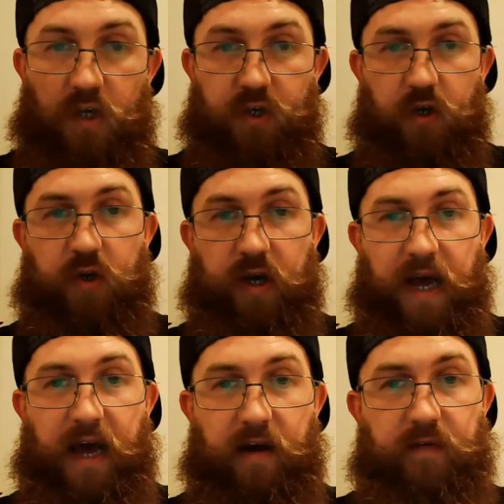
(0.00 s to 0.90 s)
So you
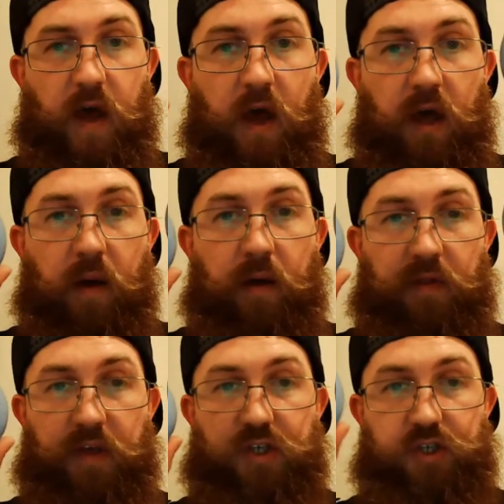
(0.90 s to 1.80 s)
can have
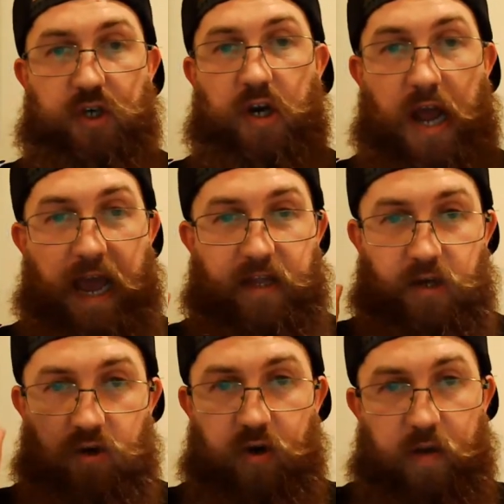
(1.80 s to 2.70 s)
the sugar
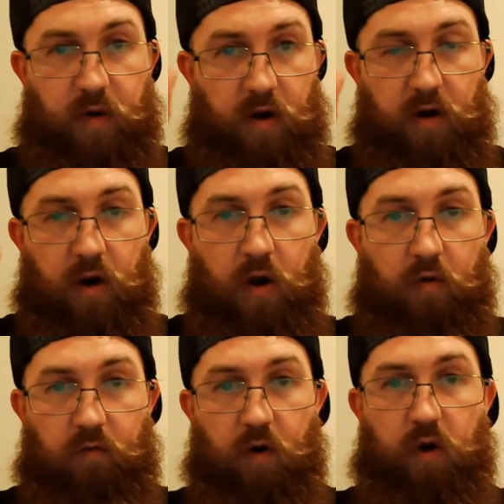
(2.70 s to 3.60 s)
and the creamer.
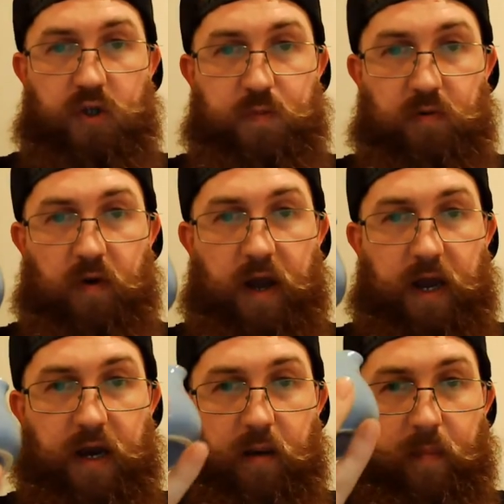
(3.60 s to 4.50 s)
Rose
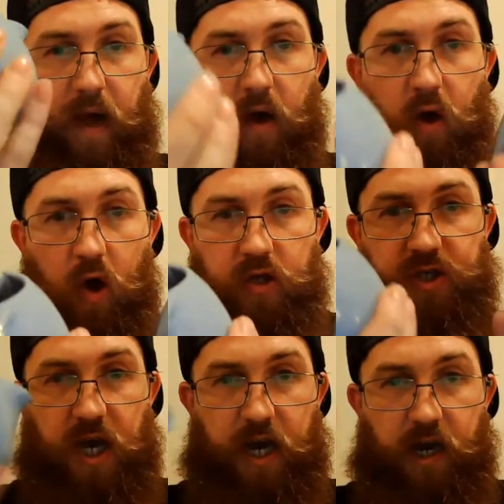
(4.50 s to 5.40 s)
Parade by Hall
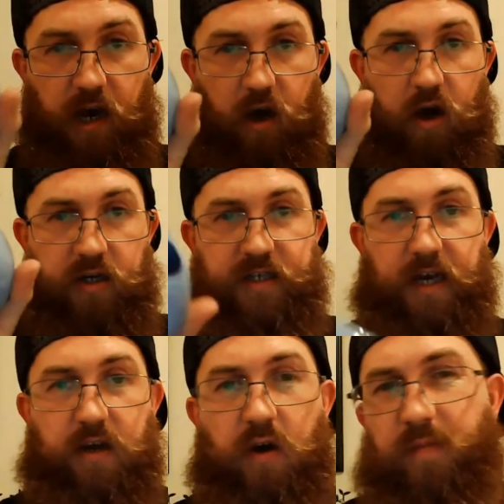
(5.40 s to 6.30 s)
China, Art
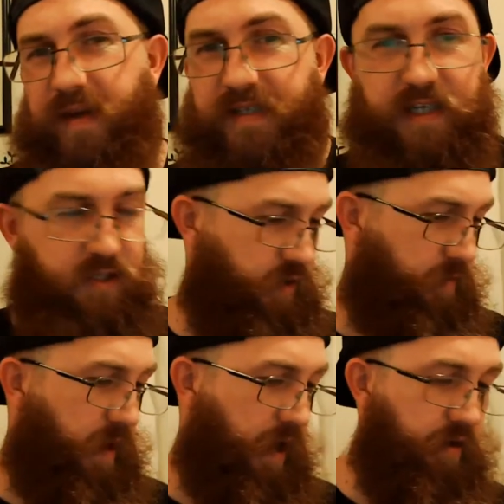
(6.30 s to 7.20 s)
Deco,
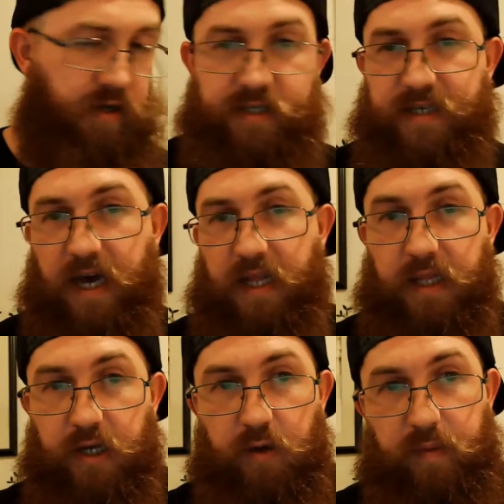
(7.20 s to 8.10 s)
Mid-Century Modern. It's got a
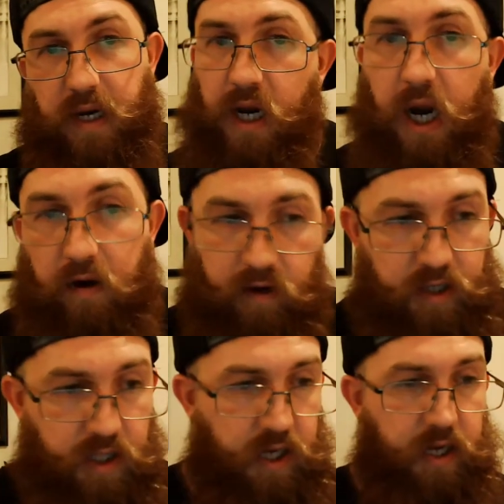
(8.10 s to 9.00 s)
little bit of
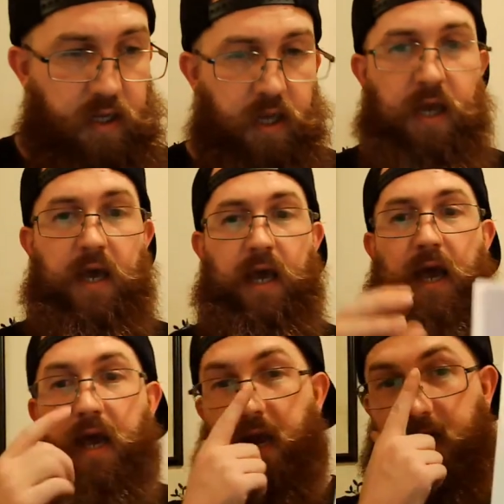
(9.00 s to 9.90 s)
everything.
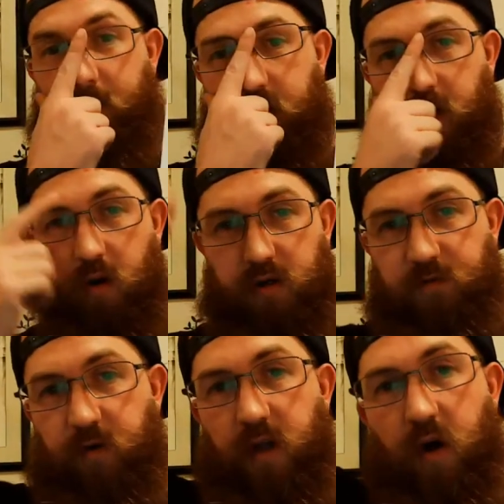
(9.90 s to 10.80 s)
And it can be
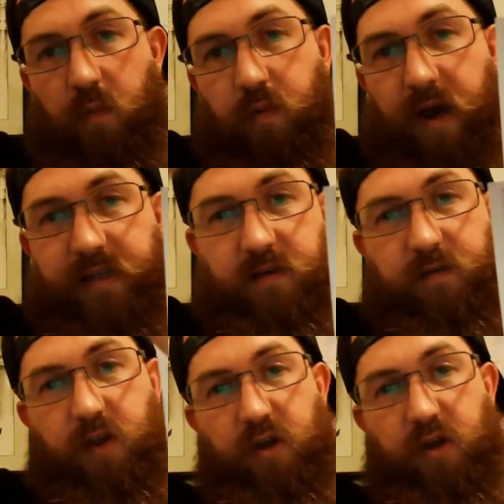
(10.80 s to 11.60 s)
yours for a low price of